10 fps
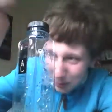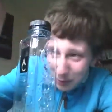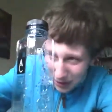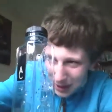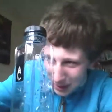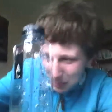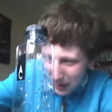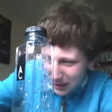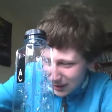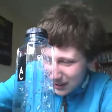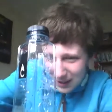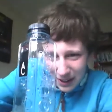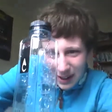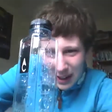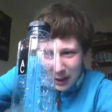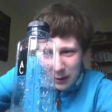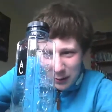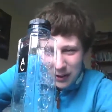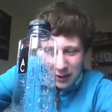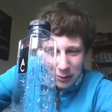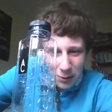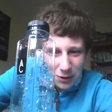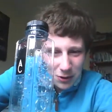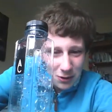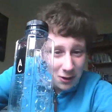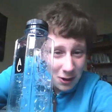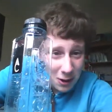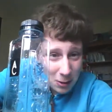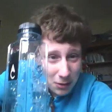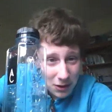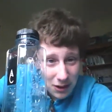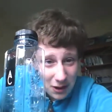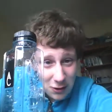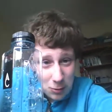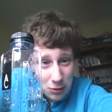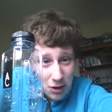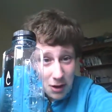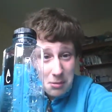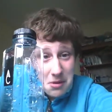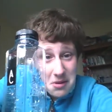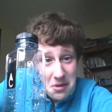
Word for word: Really, please. Like, thank you for watching. Please like and subscribe.